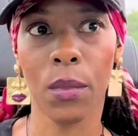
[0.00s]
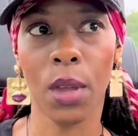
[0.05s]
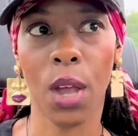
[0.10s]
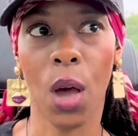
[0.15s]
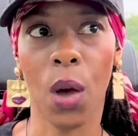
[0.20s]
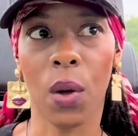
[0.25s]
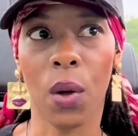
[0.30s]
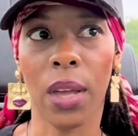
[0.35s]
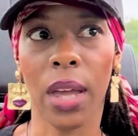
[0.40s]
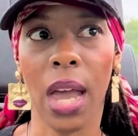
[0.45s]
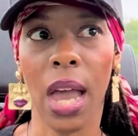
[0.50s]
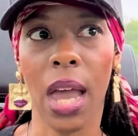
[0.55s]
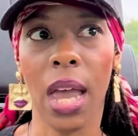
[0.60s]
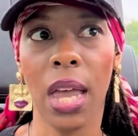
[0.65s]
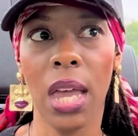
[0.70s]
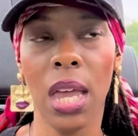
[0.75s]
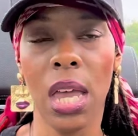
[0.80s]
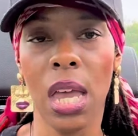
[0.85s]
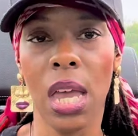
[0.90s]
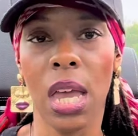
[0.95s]

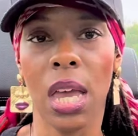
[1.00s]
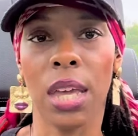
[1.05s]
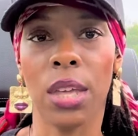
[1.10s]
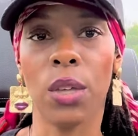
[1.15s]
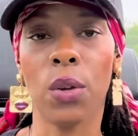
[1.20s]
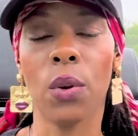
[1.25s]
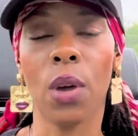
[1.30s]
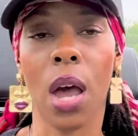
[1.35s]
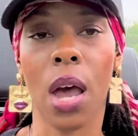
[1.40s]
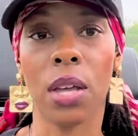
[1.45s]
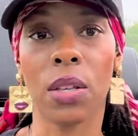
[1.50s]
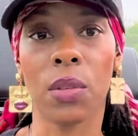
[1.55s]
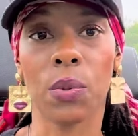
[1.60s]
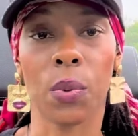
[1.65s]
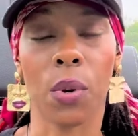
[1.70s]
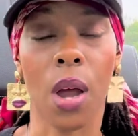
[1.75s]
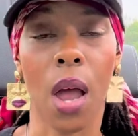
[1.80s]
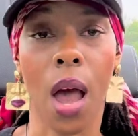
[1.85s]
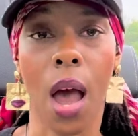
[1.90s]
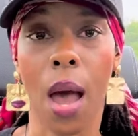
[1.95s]
okay, and you guys
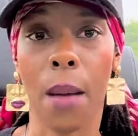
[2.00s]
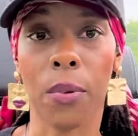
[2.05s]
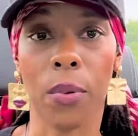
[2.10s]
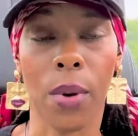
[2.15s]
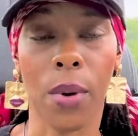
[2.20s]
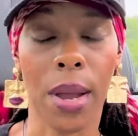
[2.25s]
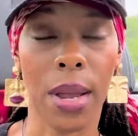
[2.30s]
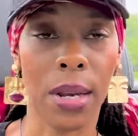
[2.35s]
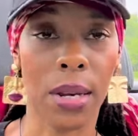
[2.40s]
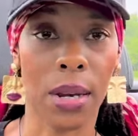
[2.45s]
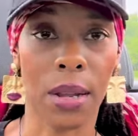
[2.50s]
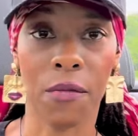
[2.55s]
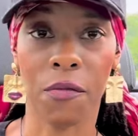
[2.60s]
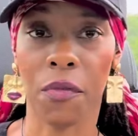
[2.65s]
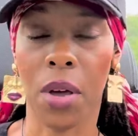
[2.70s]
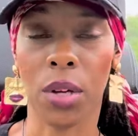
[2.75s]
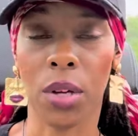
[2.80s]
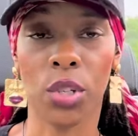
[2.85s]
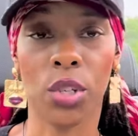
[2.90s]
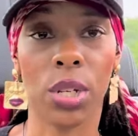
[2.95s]
were operating and
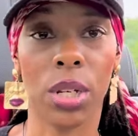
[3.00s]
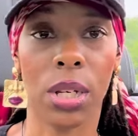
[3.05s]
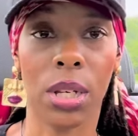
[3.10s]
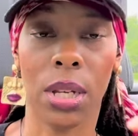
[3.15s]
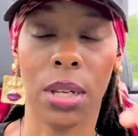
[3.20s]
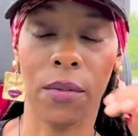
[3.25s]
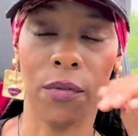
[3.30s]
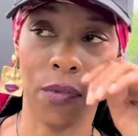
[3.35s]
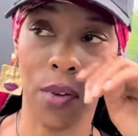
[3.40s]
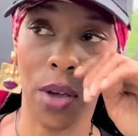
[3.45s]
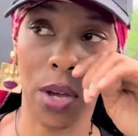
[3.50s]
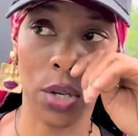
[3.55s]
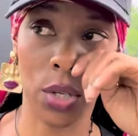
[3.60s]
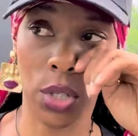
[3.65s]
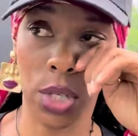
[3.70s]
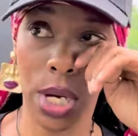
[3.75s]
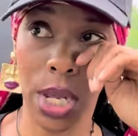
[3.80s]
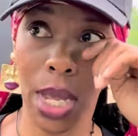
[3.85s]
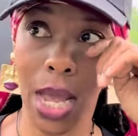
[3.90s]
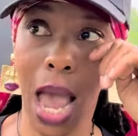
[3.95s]

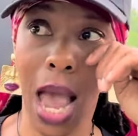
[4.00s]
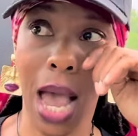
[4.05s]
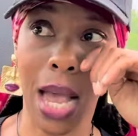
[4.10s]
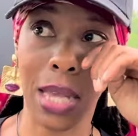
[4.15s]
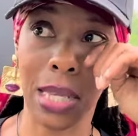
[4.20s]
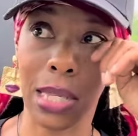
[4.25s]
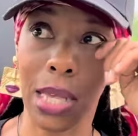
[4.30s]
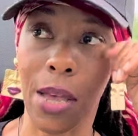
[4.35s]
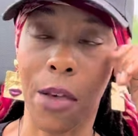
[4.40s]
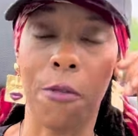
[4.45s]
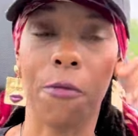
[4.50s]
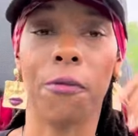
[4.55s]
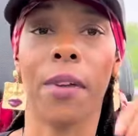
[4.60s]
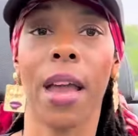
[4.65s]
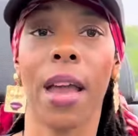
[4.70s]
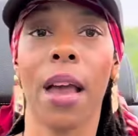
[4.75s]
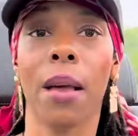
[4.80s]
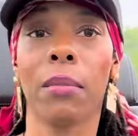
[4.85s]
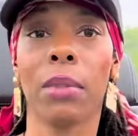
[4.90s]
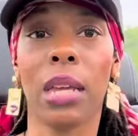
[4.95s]
functioning as a
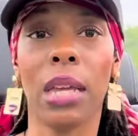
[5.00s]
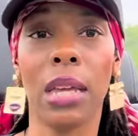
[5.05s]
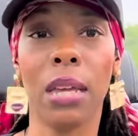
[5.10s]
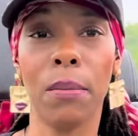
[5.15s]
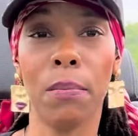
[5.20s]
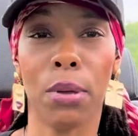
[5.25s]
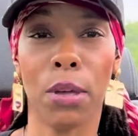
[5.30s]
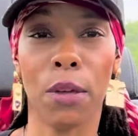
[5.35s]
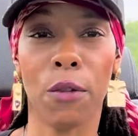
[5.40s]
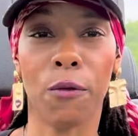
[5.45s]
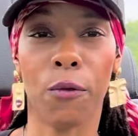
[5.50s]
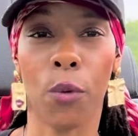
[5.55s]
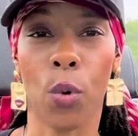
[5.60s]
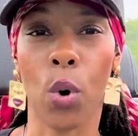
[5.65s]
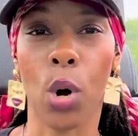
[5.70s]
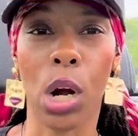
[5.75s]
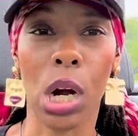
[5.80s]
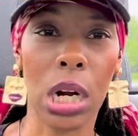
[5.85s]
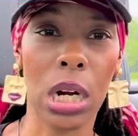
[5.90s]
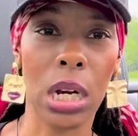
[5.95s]
family
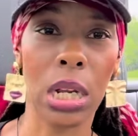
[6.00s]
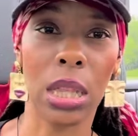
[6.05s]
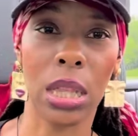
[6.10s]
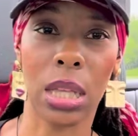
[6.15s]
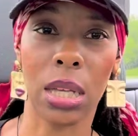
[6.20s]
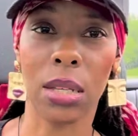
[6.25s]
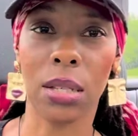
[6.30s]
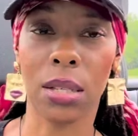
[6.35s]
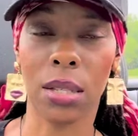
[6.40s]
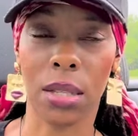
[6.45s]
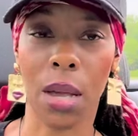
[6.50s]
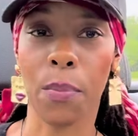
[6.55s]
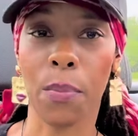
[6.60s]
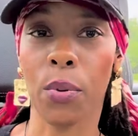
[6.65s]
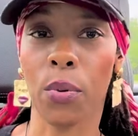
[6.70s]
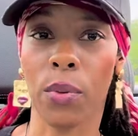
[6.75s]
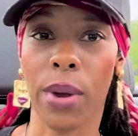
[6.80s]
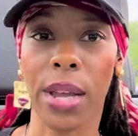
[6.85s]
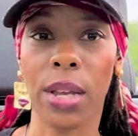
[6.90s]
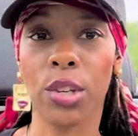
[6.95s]
before this
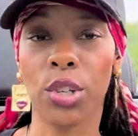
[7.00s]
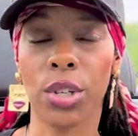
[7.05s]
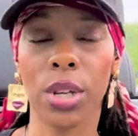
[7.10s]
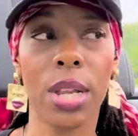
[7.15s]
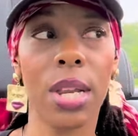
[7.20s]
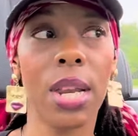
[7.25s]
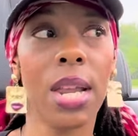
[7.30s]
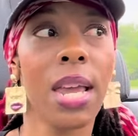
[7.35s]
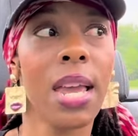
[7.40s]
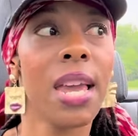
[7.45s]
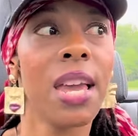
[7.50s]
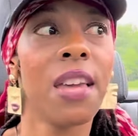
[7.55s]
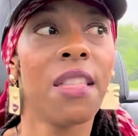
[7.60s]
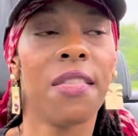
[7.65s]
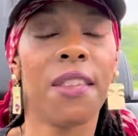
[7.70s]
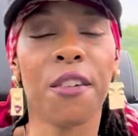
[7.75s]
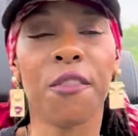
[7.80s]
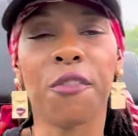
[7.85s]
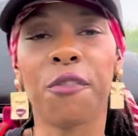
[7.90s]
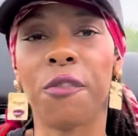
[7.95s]
separation,
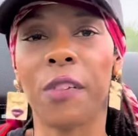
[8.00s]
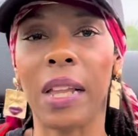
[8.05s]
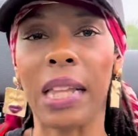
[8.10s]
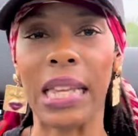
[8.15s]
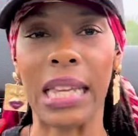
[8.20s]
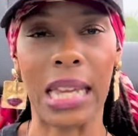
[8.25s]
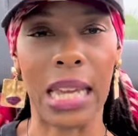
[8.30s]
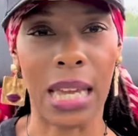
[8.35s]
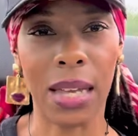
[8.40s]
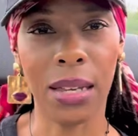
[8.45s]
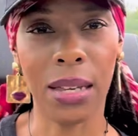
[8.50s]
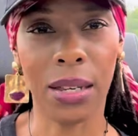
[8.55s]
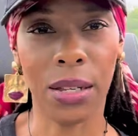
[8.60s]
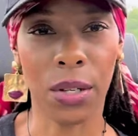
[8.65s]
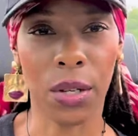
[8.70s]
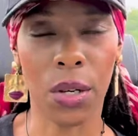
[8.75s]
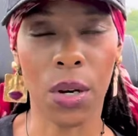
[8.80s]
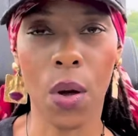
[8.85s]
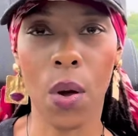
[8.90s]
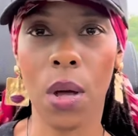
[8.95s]
they're feeling it.
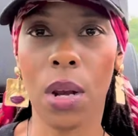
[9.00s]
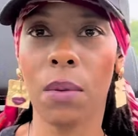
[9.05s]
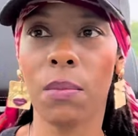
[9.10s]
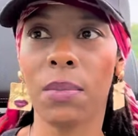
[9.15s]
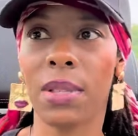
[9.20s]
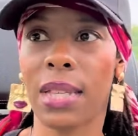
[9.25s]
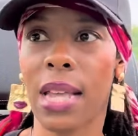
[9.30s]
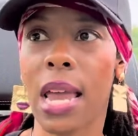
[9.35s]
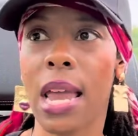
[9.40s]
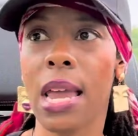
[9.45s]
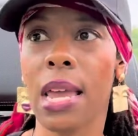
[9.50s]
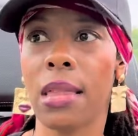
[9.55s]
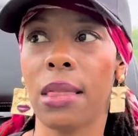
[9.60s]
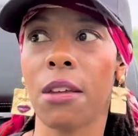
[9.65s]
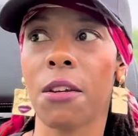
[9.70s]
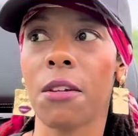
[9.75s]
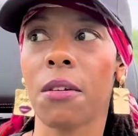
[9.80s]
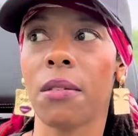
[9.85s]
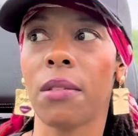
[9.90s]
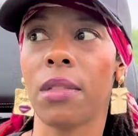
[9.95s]
You know what I'm saying?
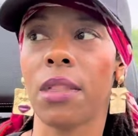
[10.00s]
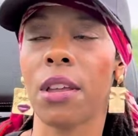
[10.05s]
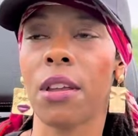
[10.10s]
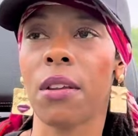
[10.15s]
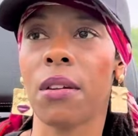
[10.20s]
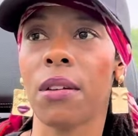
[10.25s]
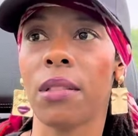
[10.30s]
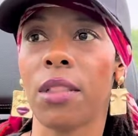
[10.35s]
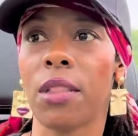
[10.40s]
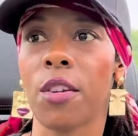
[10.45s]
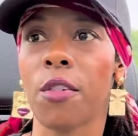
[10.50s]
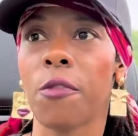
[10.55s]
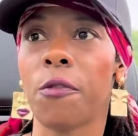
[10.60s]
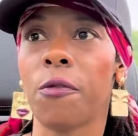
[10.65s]
They're